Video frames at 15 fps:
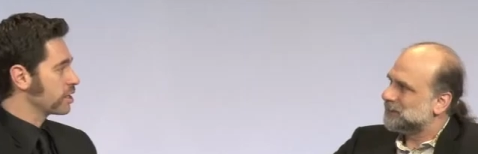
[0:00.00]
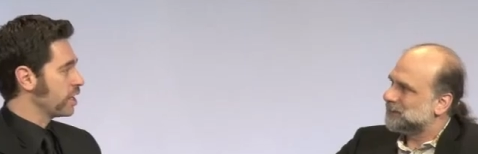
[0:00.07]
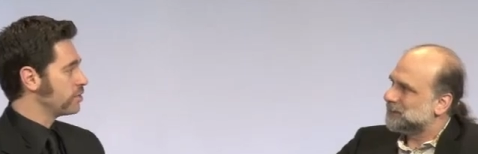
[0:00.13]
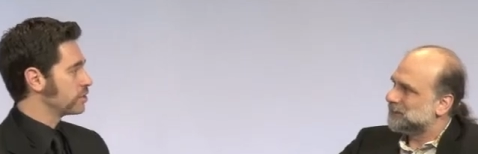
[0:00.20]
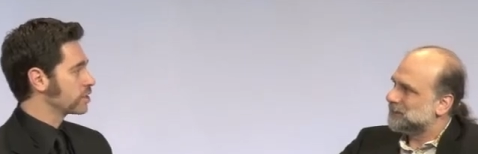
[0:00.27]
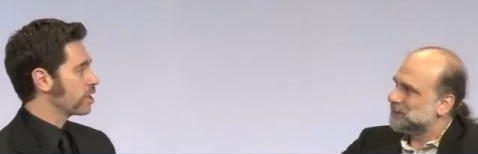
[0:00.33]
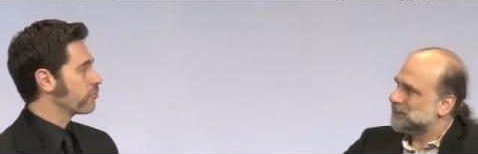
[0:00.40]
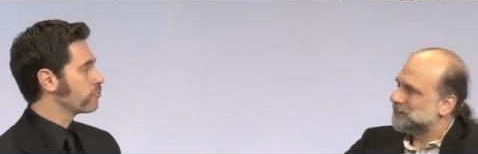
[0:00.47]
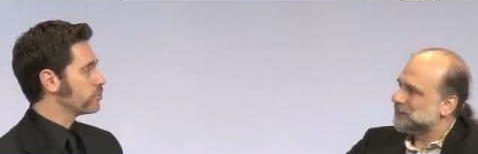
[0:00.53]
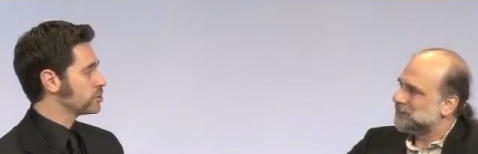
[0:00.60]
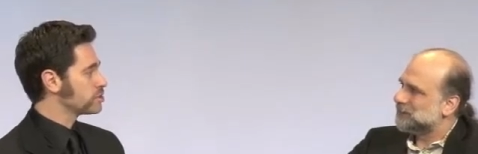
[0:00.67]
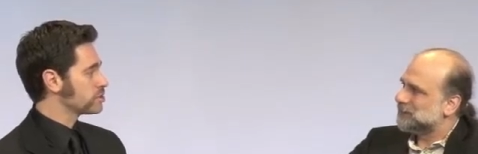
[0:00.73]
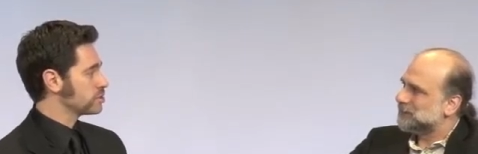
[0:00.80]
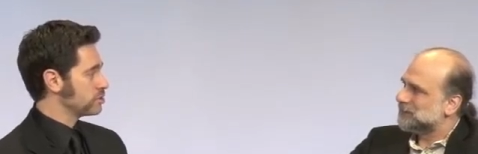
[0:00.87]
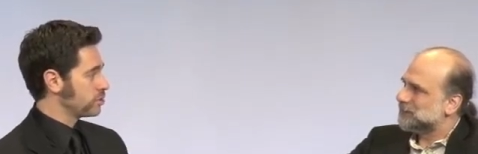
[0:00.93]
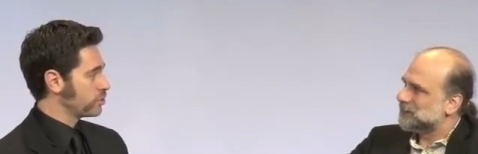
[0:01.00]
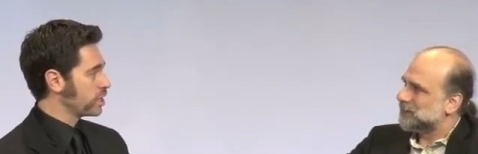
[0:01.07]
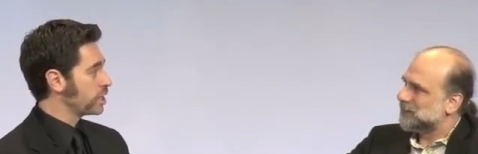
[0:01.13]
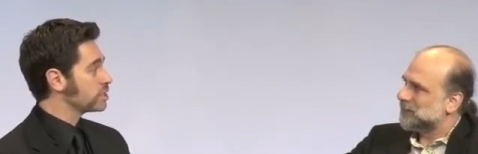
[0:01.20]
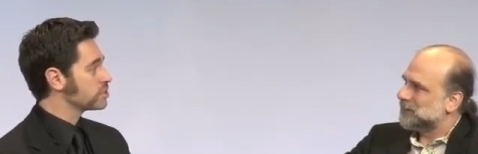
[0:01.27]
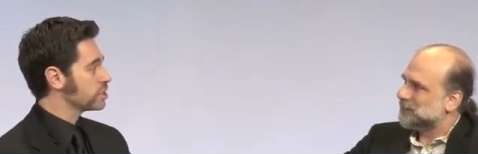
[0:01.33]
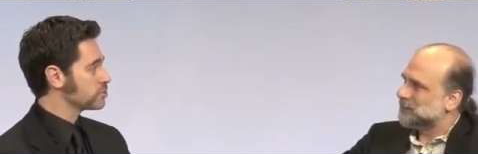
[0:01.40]
Speaker 1: And the government's, you know, the
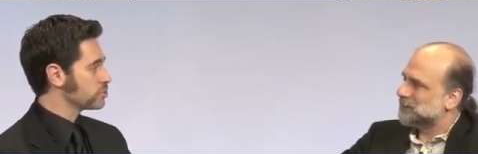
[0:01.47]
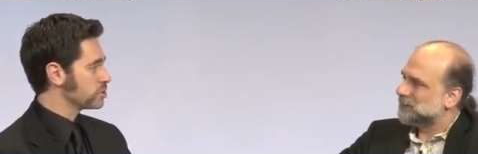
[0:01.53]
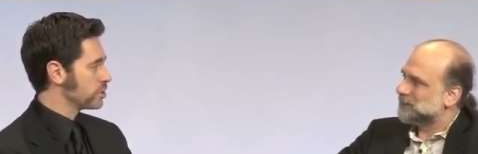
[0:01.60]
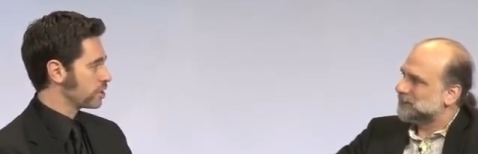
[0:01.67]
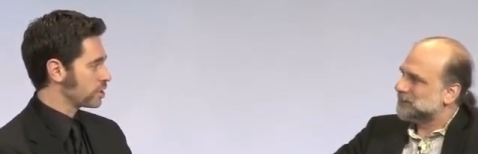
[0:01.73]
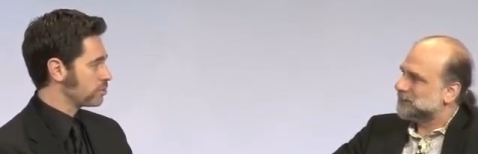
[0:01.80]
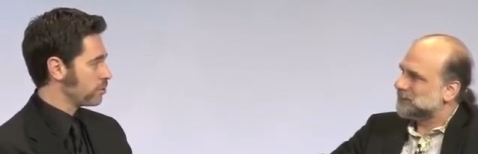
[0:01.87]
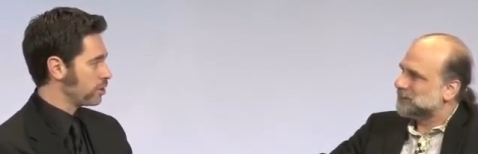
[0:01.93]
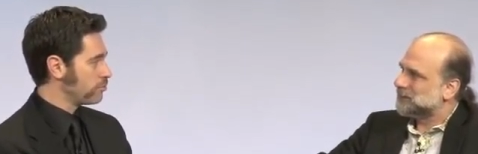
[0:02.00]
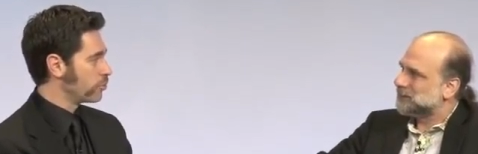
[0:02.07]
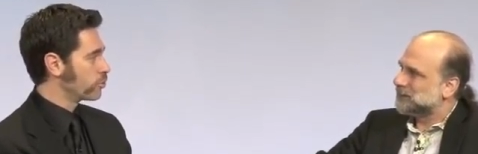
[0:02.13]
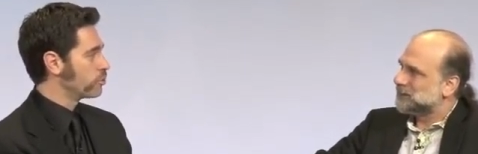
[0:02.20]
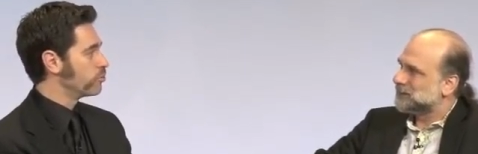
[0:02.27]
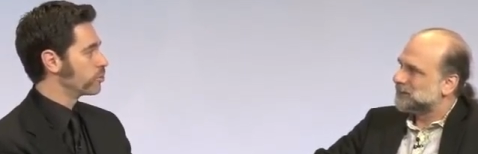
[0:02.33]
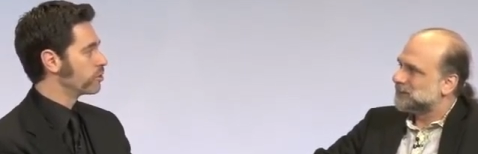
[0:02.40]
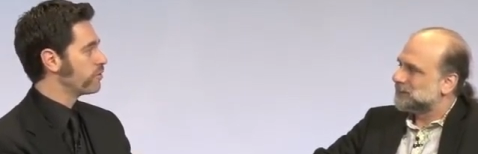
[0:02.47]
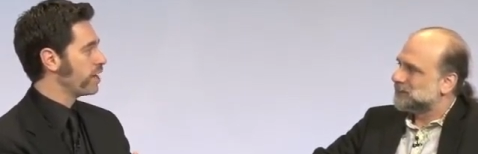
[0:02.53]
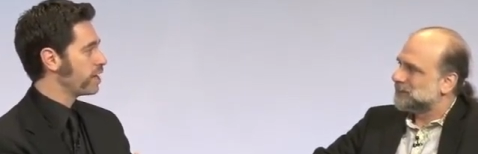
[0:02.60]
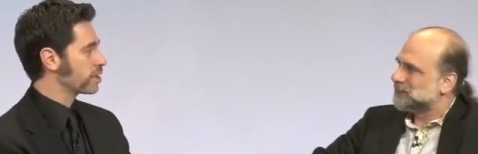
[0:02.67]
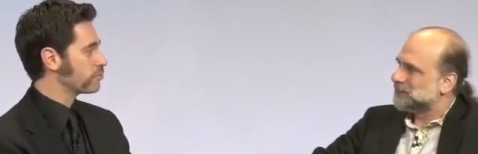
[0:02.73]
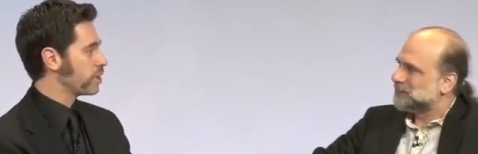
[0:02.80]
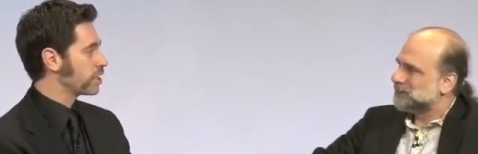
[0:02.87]
NSA has been talking about more and more of
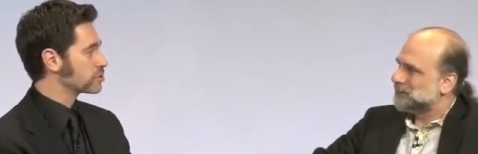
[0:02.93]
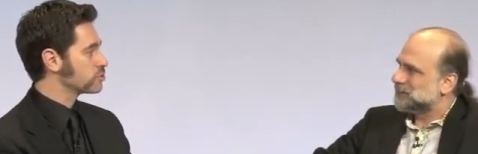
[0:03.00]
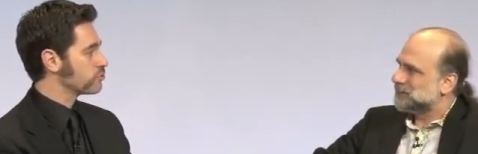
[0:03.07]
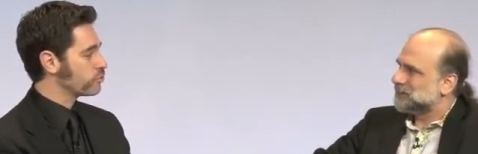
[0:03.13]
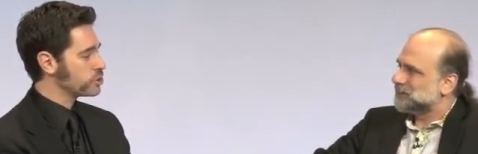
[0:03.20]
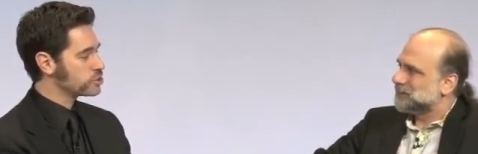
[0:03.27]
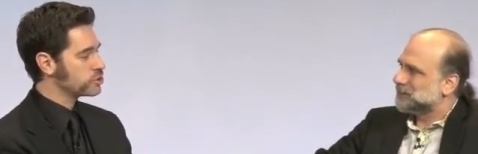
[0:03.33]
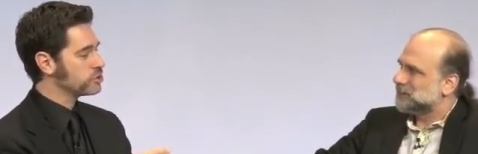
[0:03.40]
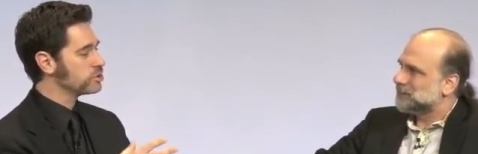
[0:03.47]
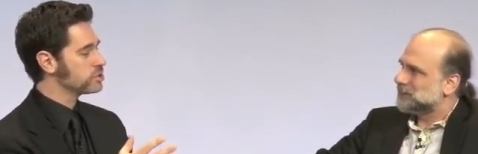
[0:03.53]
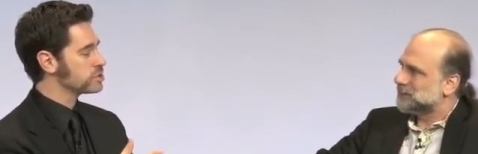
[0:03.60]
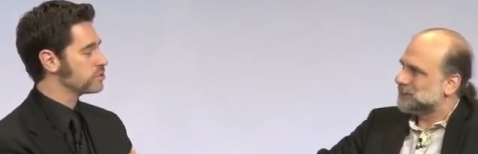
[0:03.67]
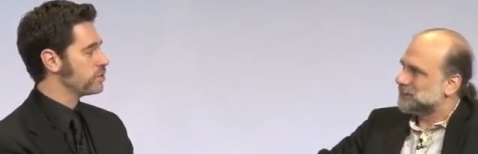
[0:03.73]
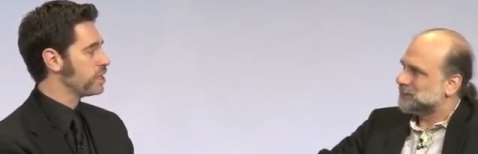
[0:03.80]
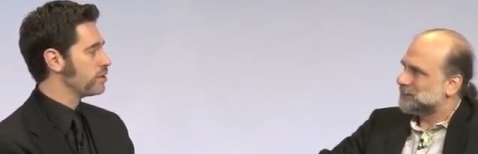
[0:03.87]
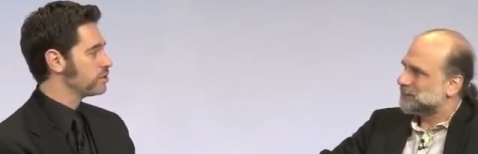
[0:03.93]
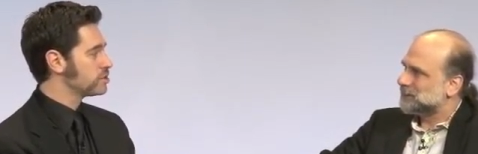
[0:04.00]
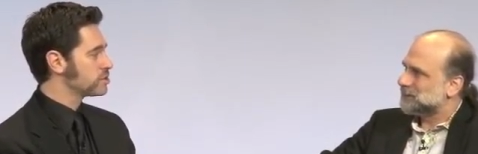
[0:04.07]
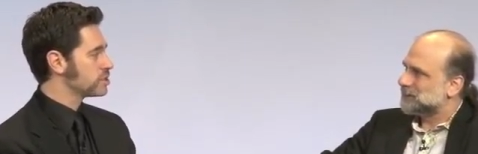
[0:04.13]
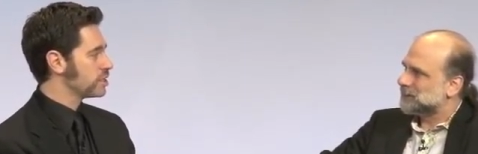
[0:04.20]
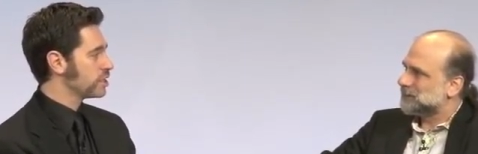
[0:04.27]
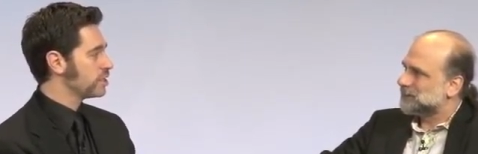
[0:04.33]
hackback. So if we turn this around and
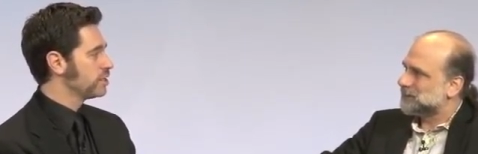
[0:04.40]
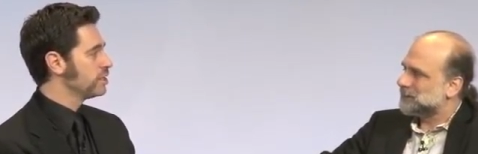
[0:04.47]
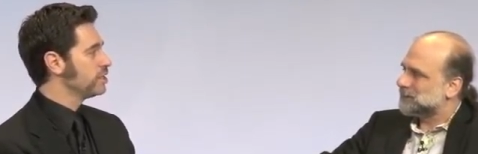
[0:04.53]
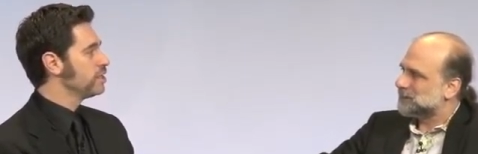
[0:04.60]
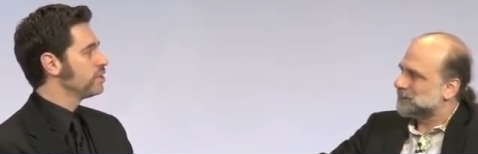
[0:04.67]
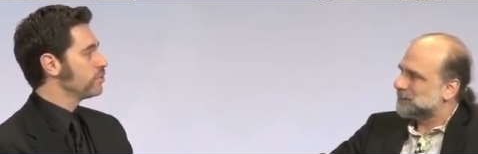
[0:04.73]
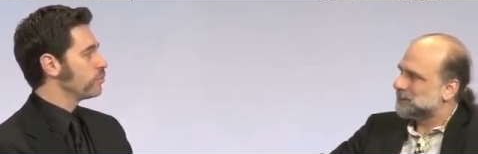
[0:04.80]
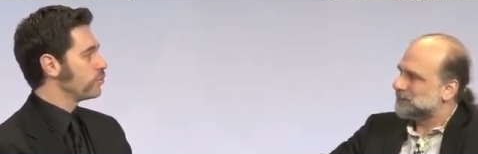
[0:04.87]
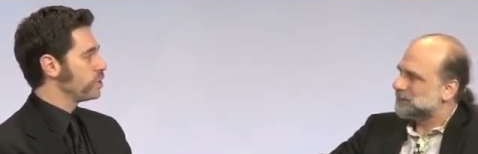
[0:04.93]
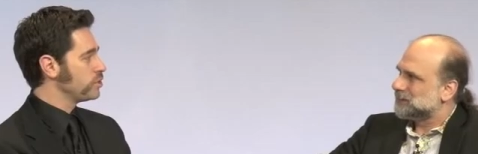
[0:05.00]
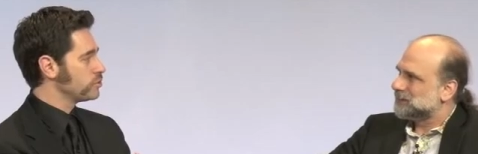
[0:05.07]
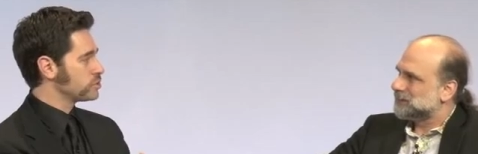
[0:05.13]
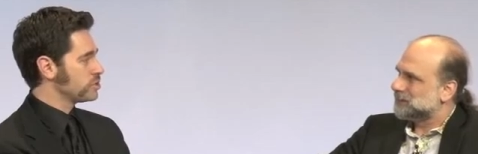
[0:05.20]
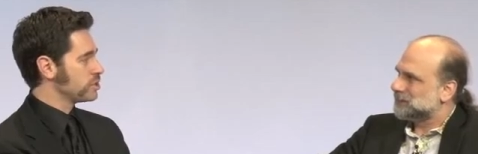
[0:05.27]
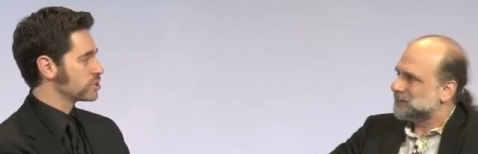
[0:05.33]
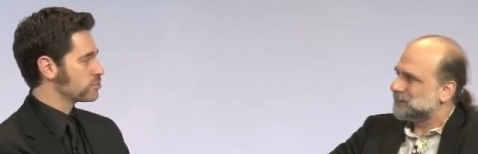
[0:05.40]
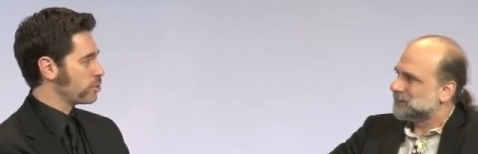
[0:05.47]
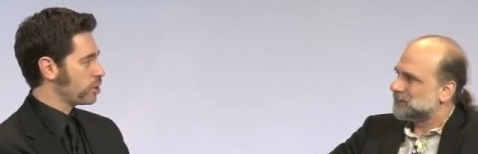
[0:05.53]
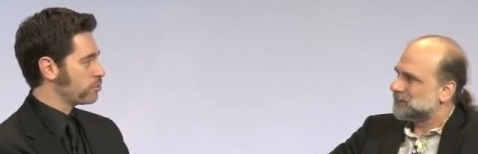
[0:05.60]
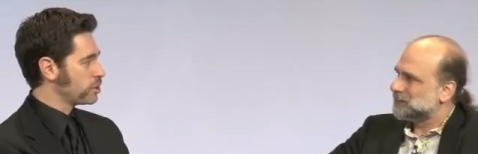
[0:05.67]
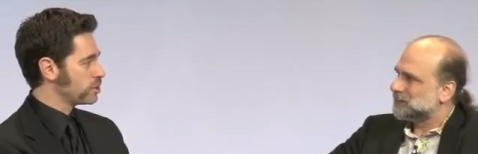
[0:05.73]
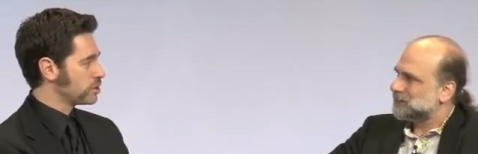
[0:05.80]
say, we use the experiment